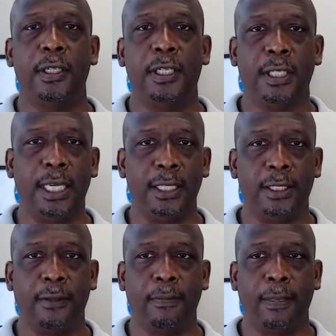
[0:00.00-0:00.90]

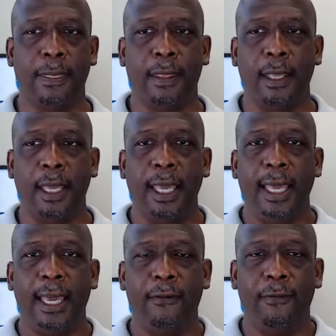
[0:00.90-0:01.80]
states
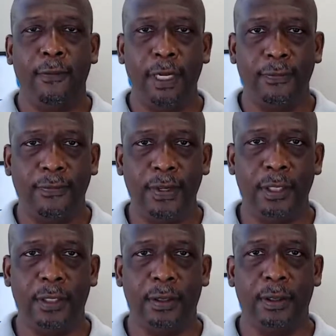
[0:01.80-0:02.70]
have one
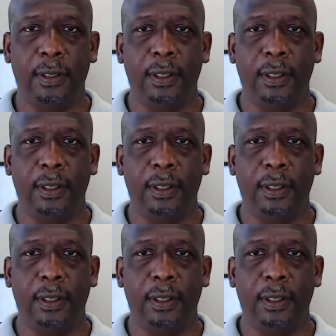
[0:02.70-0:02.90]
vendor